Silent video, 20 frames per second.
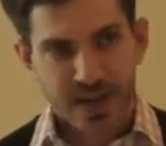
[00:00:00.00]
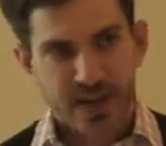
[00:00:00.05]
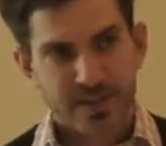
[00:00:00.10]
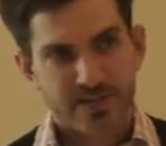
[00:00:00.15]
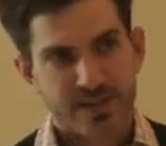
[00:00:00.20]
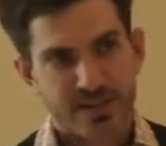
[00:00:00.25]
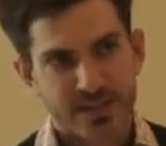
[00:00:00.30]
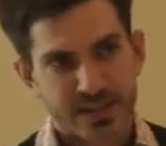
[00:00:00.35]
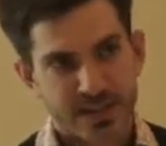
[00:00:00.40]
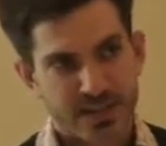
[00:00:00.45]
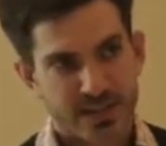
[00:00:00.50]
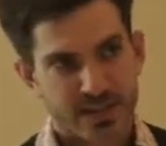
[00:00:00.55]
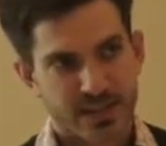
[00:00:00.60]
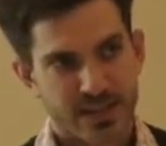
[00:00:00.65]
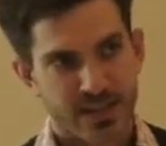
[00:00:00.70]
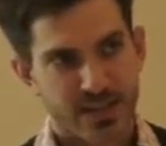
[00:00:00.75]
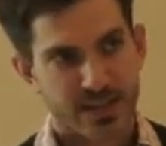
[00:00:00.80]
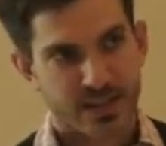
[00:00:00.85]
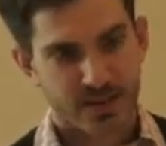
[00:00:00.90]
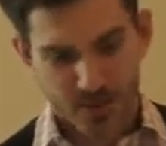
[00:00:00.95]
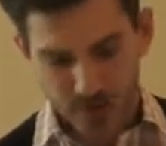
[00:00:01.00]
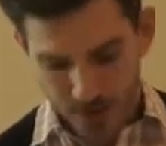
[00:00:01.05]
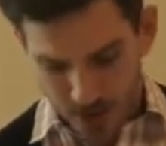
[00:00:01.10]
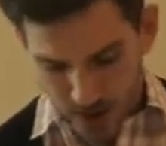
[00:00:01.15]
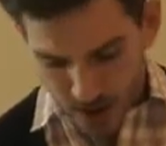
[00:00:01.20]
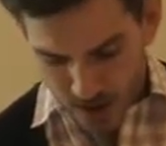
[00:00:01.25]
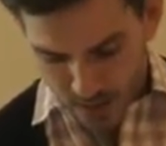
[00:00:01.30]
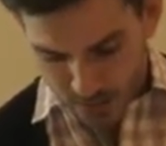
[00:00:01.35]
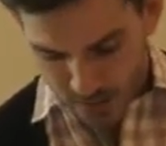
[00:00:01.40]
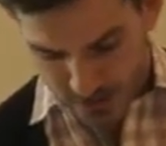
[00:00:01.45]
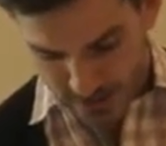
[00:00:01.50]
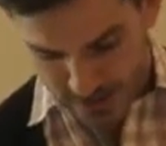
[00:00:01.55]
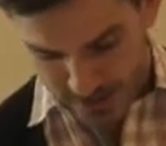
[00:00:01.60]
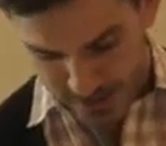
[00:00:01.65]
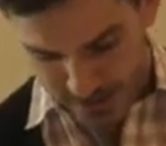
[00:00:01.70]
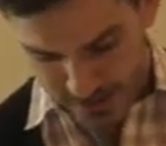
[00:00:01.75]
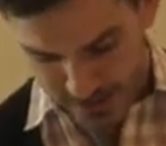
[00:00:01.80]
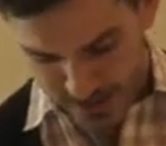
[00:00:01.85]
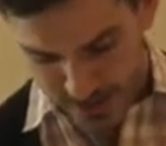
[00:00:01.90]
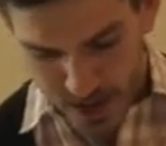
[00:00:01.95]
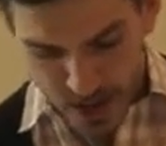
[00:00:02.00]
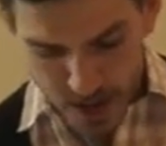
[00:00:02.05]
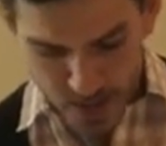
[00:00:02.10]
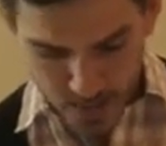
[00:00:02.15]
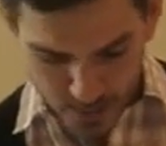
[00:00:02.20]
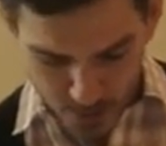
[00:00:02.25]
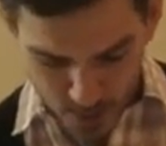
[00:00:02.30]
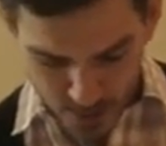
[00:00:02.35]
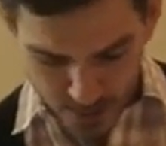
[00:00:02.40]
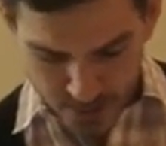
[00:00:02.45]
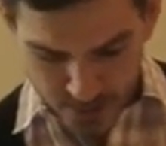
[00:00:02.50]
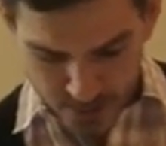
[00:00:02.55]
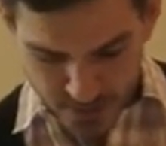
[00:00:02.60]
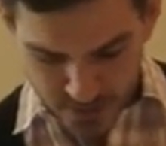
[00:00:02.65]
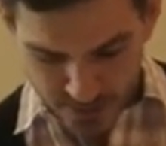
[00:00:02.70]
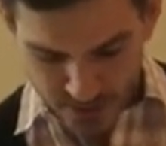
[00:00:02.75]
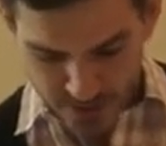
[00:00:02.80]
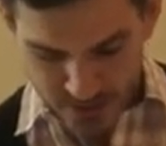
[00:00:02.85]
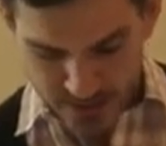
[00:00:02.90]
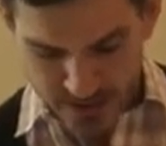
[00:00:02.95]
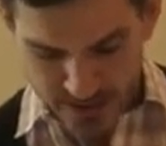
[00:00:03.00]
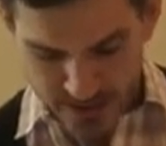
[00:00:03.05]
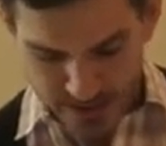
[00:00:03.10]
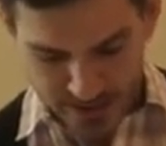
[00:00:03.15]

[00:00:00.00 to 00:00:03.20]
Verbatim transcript: facilitate or complicate border-traversing